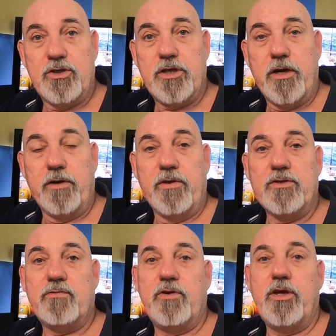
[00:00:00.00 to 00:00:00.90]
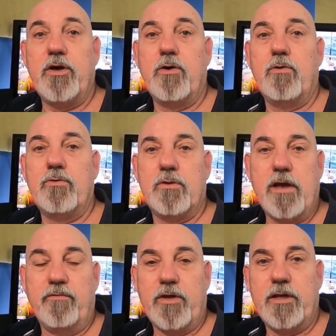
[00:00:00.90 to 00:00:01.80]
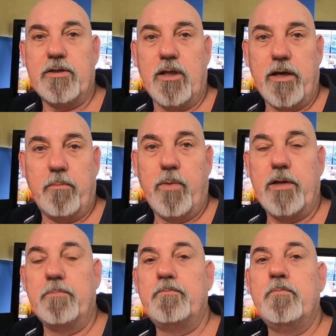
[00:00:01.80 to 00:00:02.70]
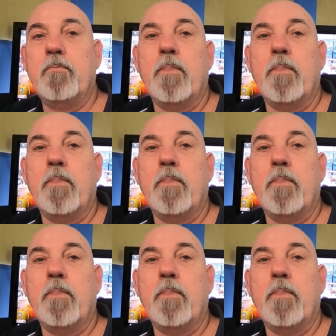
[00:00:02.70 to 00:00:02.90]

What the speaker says: share this video. Definitely hit the like button.